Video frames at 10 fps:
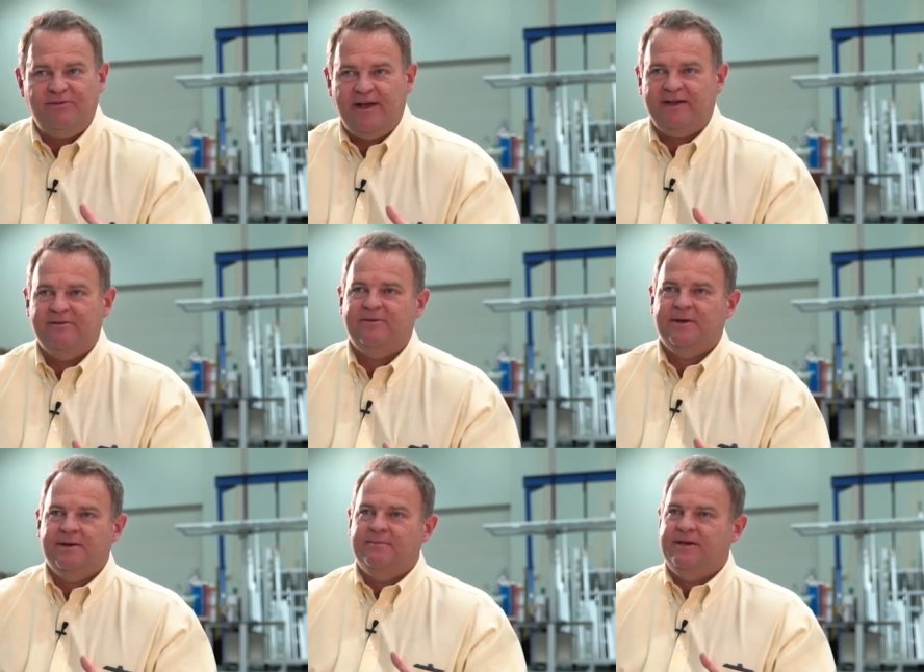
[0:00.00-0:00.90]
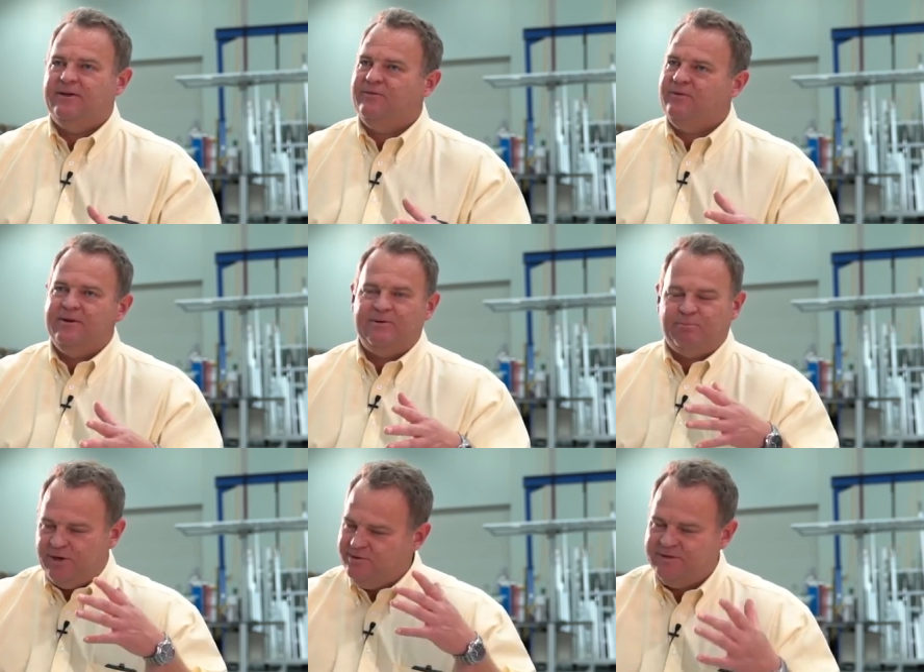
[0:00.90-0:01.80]
effective, but it
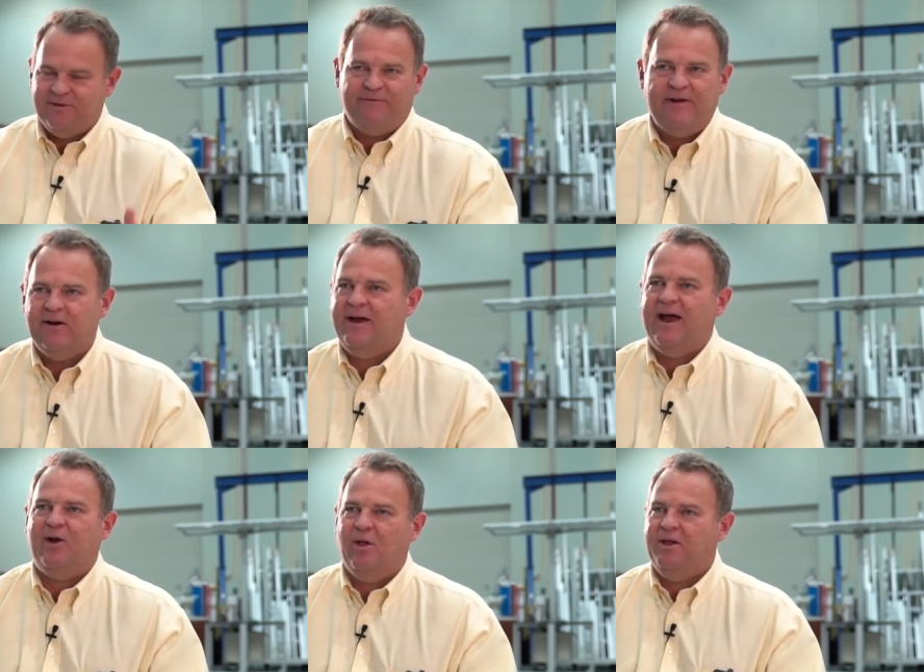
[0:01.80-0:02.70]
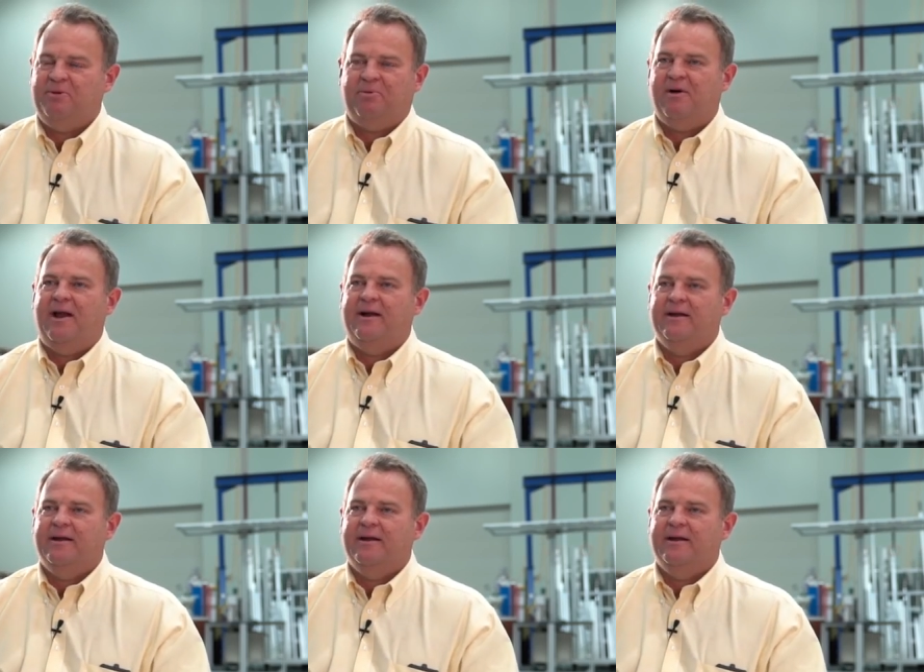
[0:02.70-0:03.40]
produces a very high quality product.